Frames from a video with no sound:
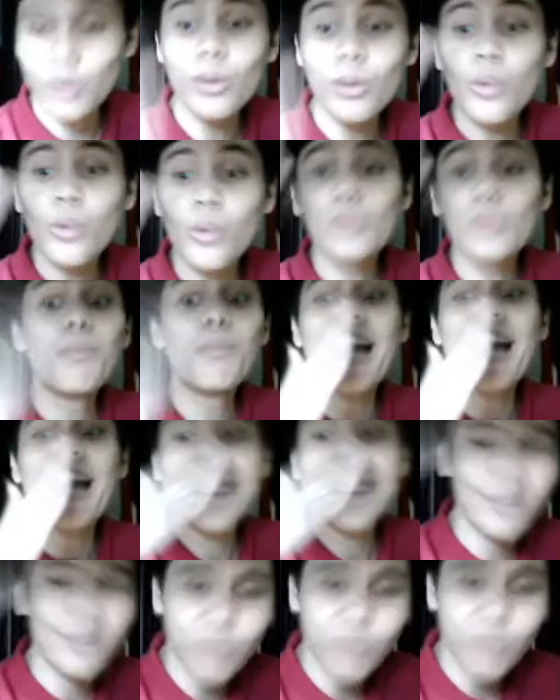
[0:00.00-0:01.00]
or goes
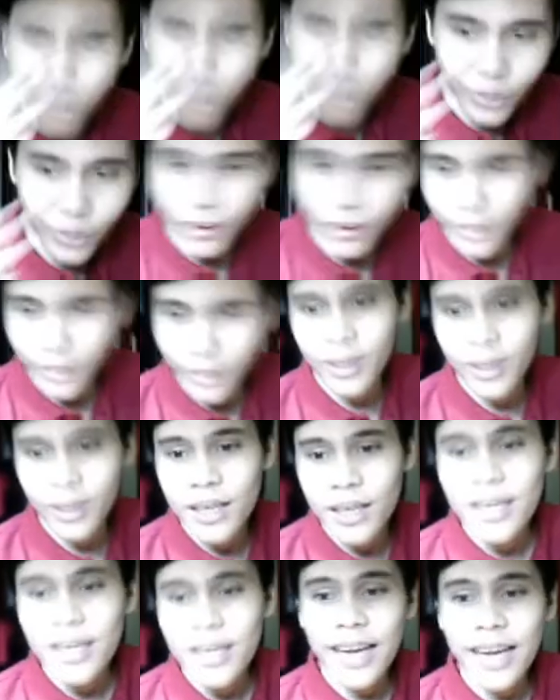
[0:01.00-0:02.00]
back and forth,
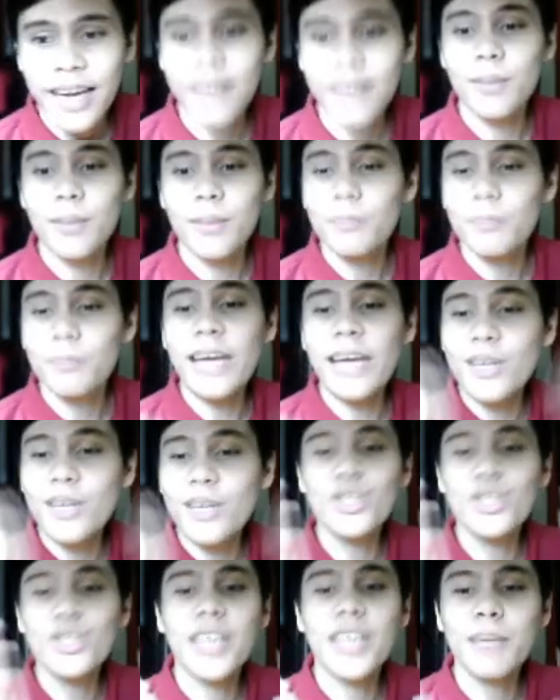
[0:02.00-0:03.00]
and the
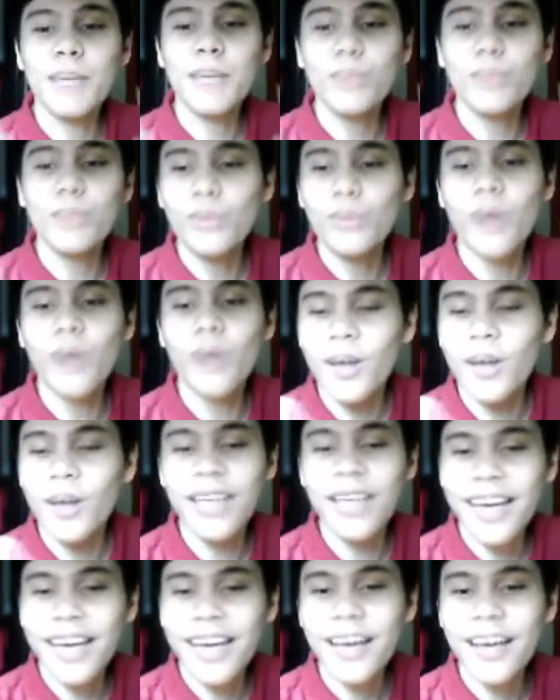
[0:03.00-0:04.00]
energy can move
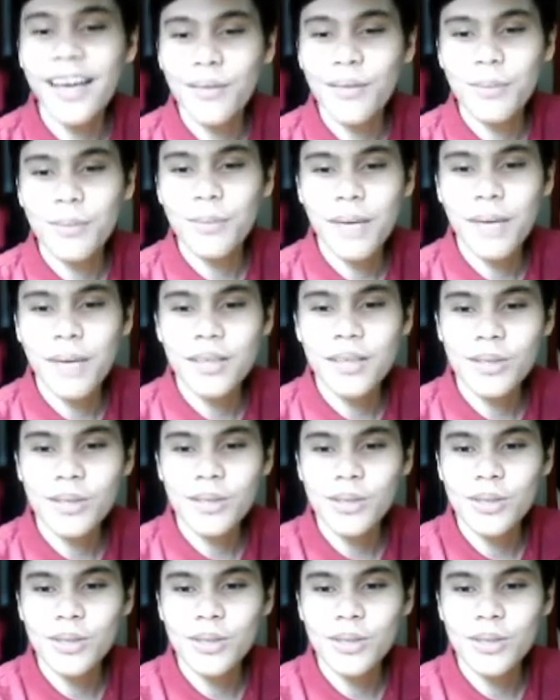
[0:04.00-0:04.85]
on ahead of the matter.